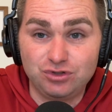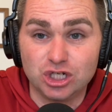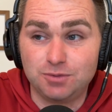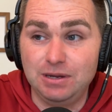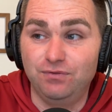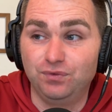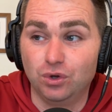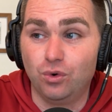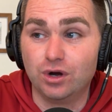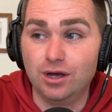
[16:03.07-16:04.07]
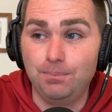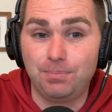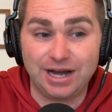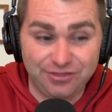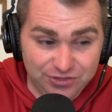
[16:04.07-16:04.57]
just beat Florida,
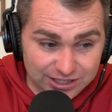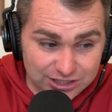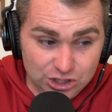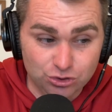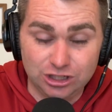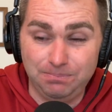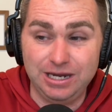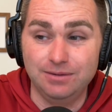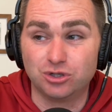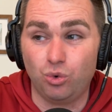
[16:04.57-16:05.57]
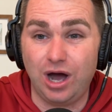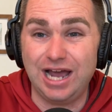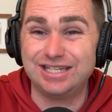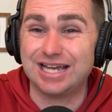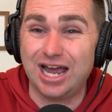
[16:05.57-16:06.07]
but I think that you should beat them
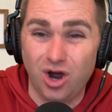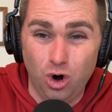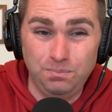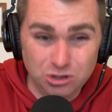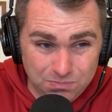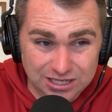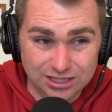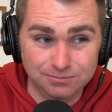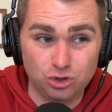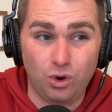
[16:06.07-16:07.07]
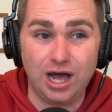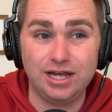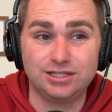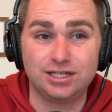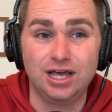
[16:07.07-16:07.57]
twice. I hope you beat them
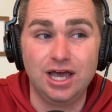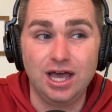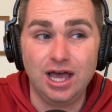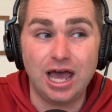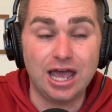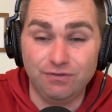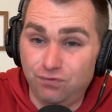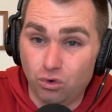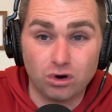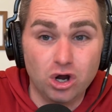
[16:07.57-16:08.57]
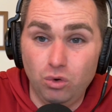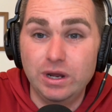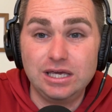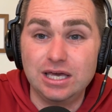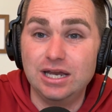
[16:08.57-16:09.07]
twice. A 4-0
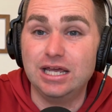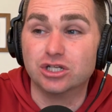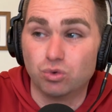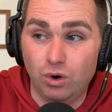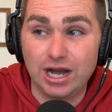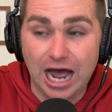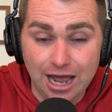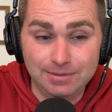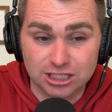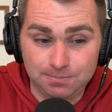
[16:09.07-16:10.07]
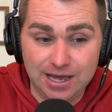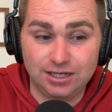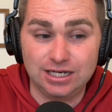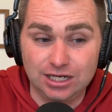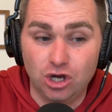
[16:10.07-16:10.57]
weekend is what I'm
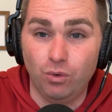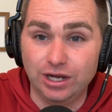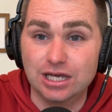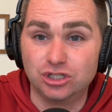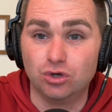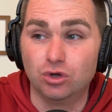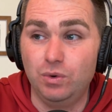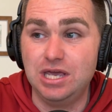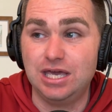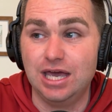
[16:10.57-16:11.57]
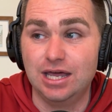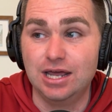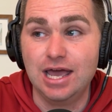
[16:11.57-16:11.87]
expecting going into the weekend,